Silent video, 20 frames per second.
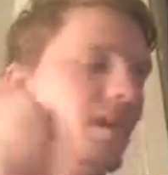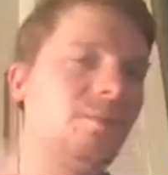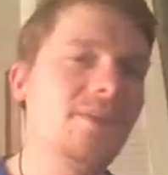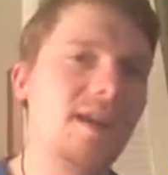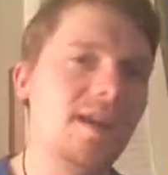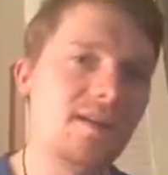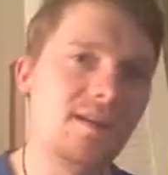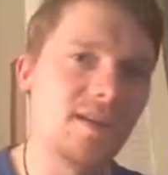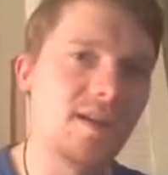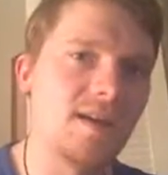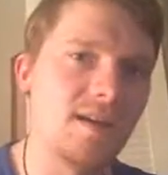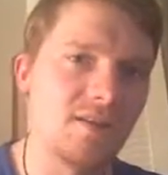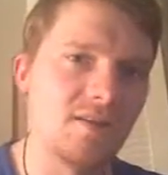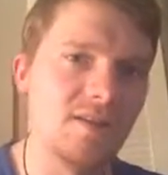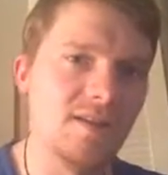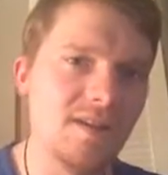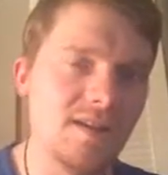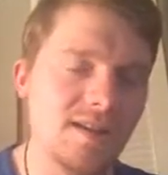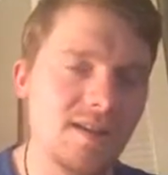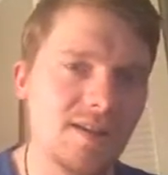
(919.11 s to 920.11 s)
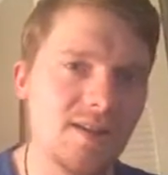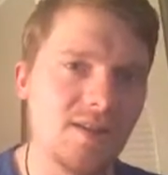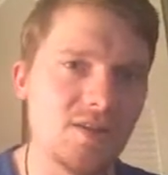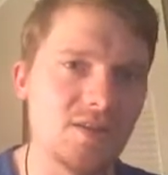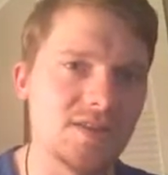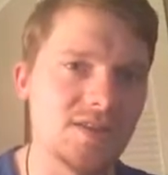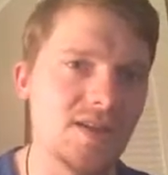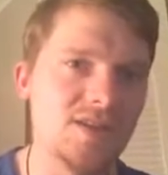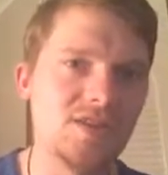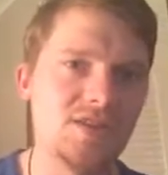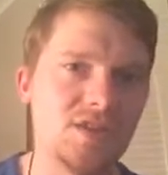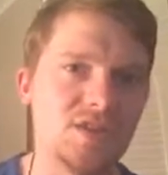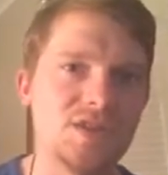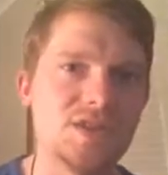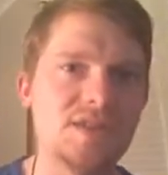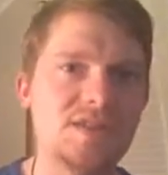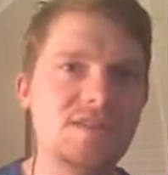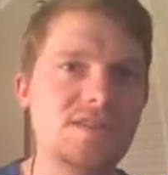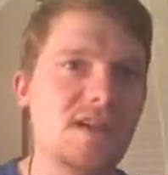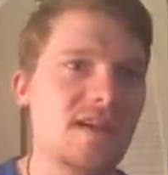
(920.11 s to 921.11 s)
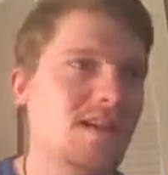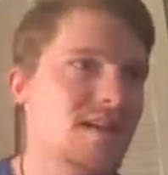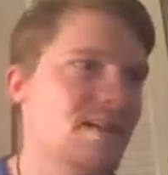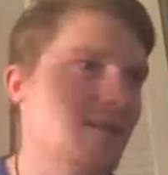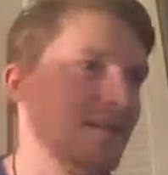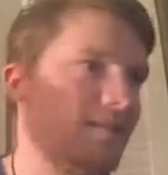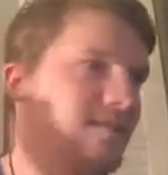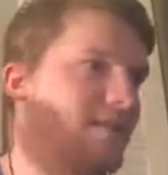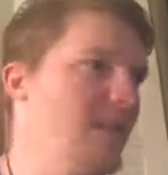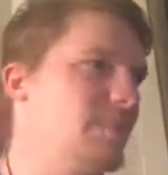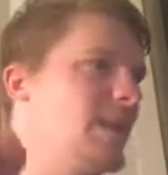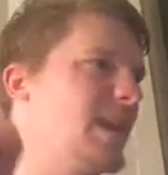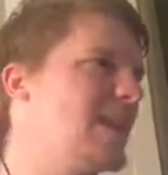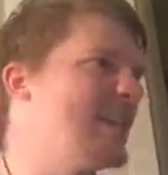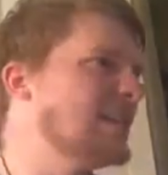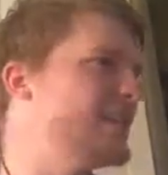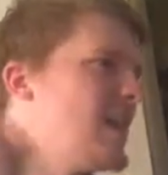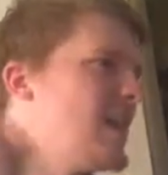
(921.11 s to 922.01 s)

dumbing down your institutions, to